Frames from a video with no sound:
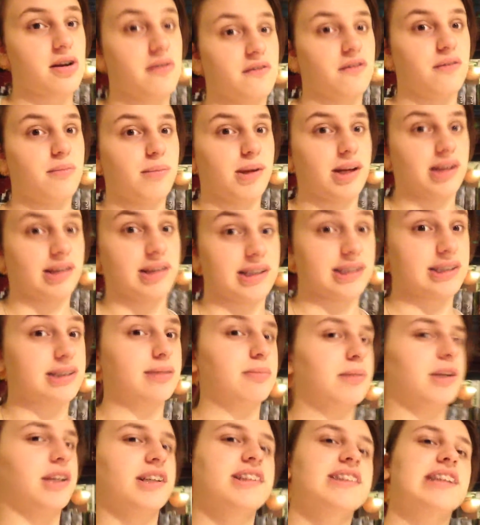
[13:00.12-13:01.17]
hard for me to let
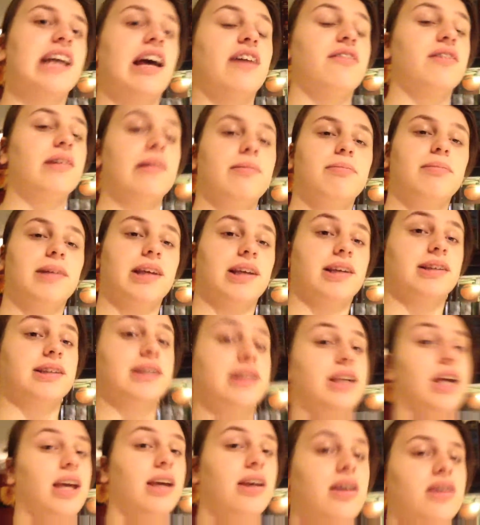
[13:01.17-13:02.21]
someone else have him because
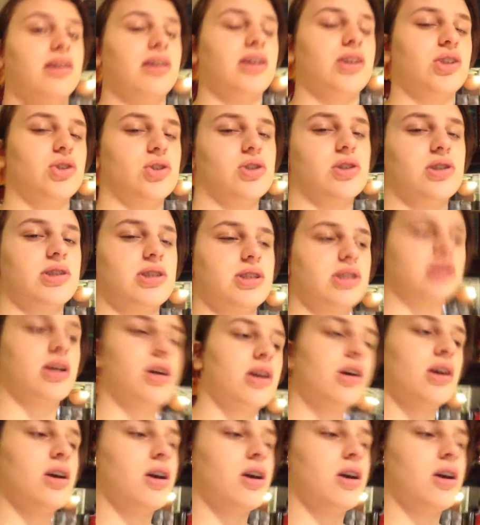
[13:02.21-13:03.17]
Kale is just